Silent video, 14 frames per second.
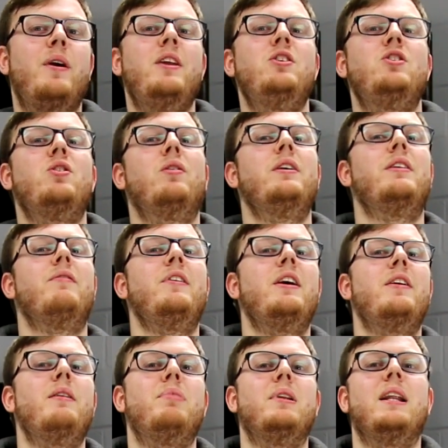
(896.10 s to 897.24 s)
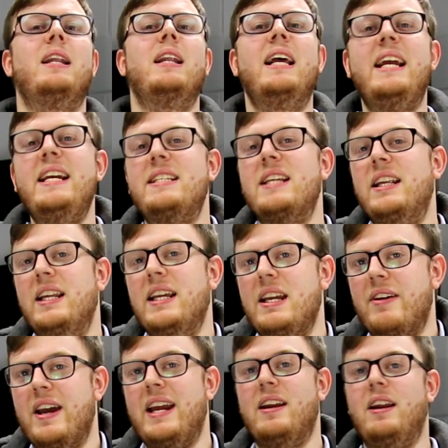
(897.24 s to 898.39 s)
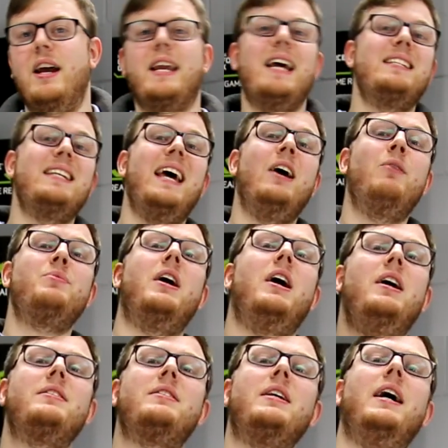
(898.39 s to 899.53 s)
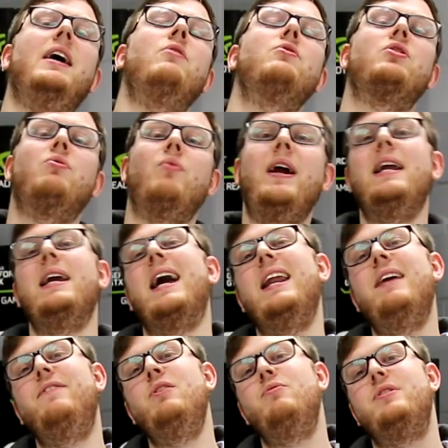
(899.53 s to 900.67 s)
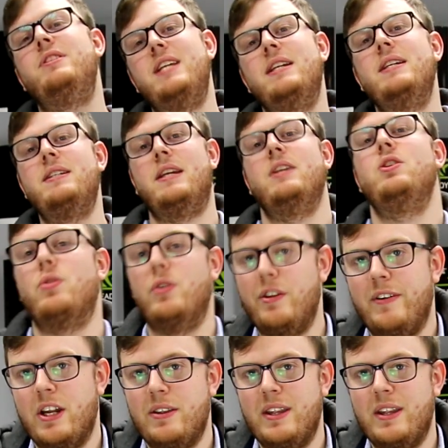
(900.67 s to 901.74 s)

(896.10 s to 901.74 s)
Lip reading: enjoyed the video, then please leave a like, as it helps us out greatly. And if you didn't enjoy the video,